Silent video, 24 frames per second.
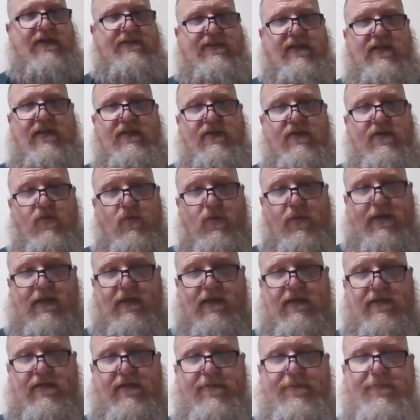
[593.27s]
at the end of the
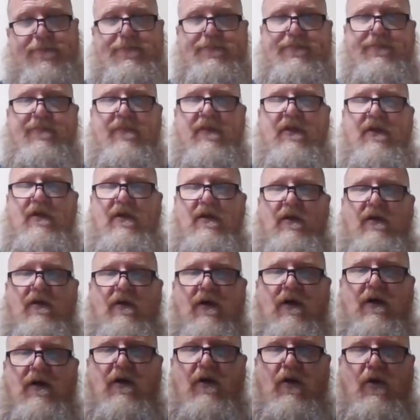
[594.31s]
week,
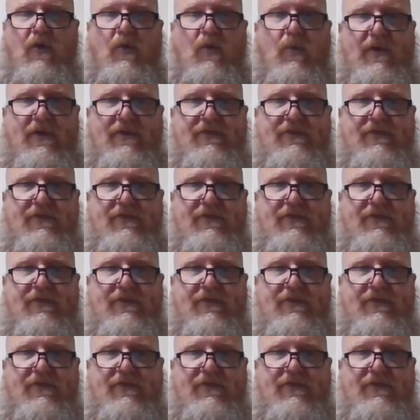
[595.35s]
on